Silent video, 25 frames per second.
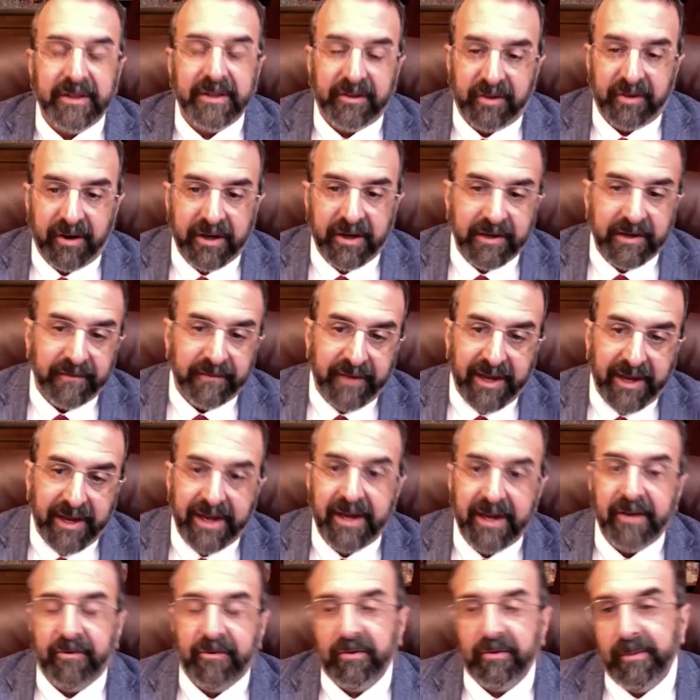dark of night
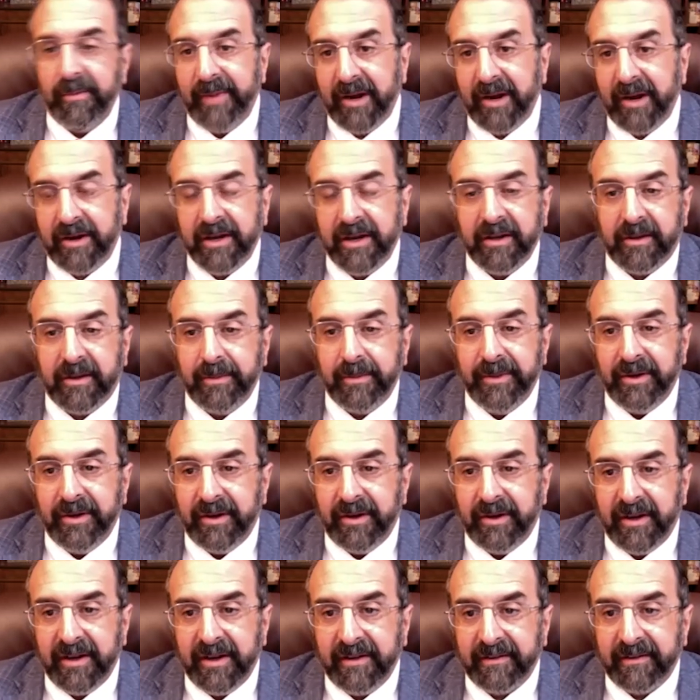into American
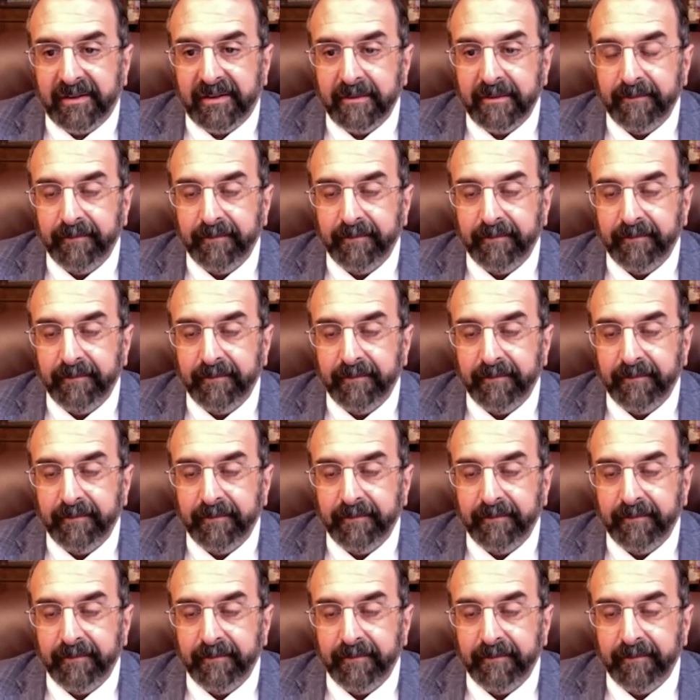communities.